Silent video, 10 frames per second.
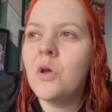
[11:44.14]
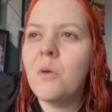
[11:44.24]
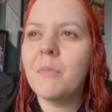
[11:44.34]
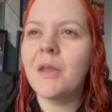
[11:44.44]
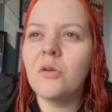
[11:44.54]

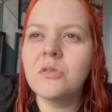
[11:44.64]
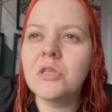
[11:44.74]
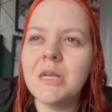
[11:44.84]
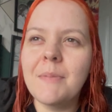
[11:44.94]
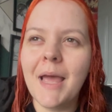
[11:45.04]

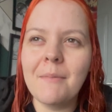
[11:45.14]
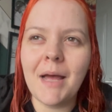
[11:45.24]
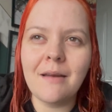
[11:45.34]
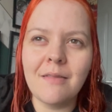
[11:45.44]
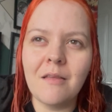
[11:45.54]

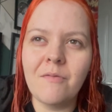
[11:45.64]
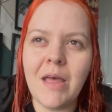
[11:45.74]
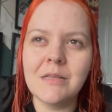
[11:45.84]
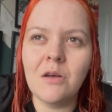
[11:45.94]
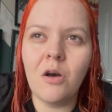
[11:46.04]
kind of this
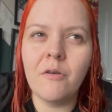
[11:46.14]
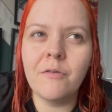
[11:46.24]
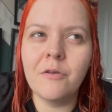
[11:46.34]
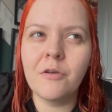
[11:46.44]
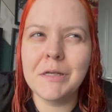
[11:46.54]
face of
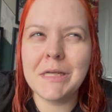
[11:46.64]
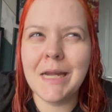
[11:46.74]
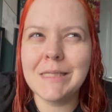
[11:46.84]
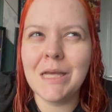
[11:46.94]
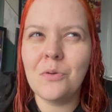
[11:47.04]

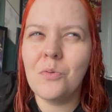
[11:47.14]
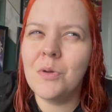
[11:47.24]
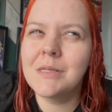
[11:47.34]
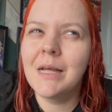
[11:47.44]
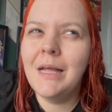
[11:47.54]
Christianity, who
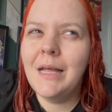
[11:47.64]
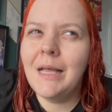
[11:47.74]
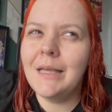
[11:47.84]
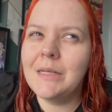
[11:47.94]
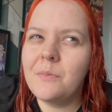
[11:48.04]
was
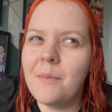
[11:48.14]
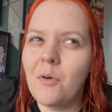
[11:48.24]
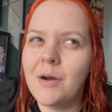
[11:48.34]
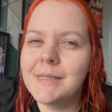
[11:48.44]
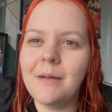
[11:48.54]
a little bit
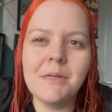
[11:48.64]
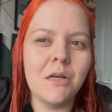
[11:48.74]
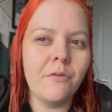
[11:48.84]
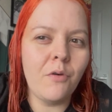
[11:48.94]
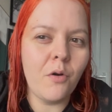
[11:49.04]
more accepting
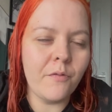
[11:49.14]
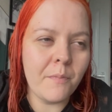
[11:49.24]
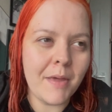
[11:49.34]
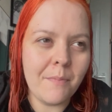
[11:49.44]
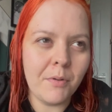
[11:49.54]
of other
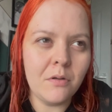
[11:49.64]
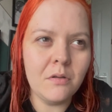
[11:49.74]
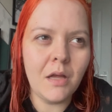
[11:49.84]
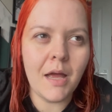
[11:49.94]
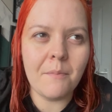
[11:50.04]

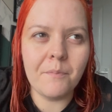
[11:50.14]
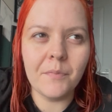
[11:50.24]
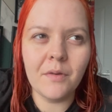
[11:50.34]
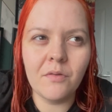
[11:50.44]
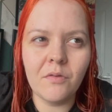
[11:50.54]
people.
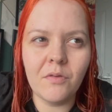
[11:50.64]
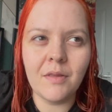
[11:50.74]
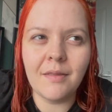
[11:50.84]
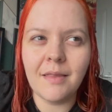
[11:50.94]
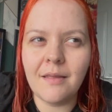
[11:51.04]

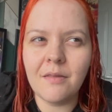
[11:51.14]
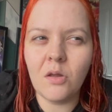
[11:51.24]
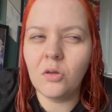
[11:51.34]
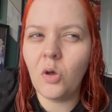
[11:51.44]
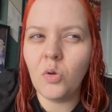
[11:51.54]

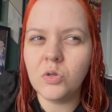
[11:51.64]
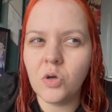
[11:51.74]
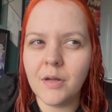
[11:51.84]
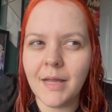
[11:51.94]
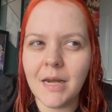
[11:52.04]
The whole
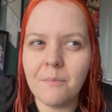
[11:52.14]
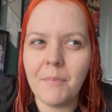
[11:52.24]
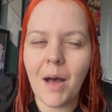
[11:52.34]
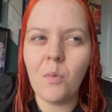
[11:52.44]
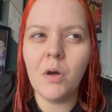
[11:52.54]
storyline
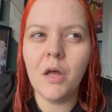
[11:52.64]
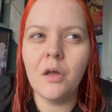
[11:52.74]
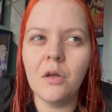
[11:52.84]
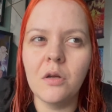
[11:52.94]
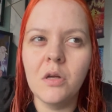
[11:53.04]
about
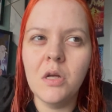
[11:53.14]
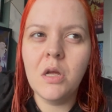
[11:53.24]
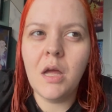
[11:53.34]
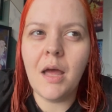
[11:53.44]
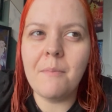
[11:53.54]
her
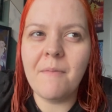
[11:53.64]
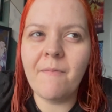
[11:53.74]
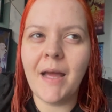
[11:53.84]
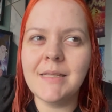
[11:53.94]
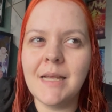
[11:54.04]

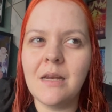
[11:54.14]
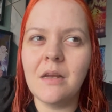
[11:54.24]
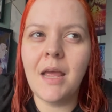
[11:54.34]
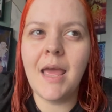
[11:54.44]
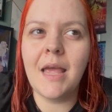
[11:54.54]

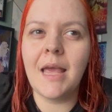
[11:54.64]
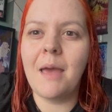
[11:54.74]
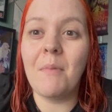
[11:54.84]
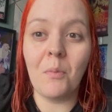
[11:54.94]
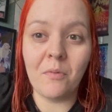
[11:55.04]
inviting a gay
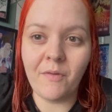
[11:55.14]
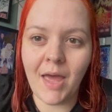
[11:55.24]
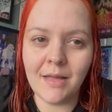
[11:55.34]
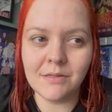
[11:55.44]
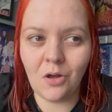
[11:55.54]
man with
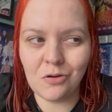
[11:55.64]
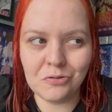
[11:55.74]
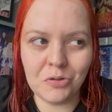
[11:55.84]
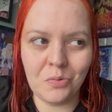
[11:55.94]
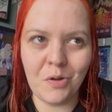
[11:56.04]
AIDS
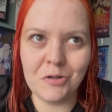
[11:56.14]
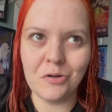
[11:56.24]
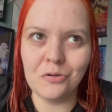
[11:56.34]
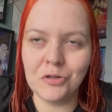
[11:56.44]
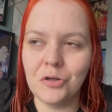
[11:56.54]
onto her
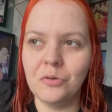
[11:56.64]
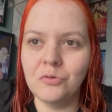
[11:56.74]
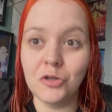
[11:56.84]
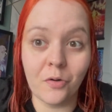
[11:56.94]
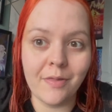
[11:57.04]
talk show
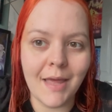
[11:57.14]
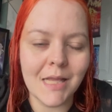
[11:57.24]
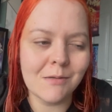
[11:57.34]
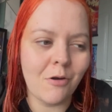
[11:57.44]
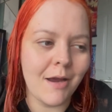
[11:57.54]
during the
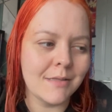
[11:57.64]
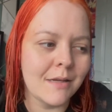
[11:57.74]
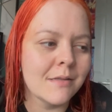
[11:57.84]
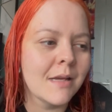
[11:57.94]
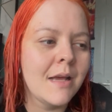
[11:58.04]
AIDS
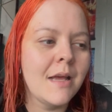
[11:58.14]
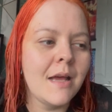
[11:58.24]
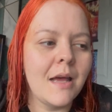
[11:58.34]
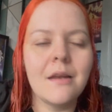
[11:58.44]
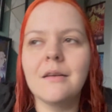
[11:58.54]
crisis,
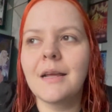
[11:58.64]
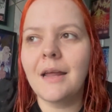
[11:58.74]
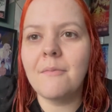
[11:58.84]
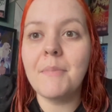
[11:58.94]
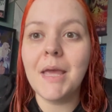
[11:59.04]
and
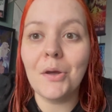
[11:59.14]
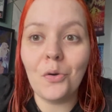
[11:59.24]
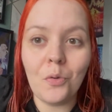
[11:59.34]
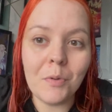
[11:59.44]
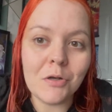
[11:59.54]
kind of being
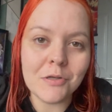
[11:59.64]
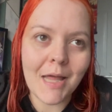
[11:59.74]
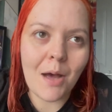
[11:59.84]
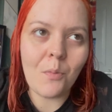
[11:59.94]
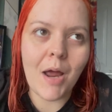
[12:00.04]
open to
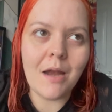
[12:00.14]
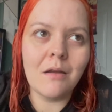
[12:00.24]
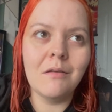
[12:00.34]
that when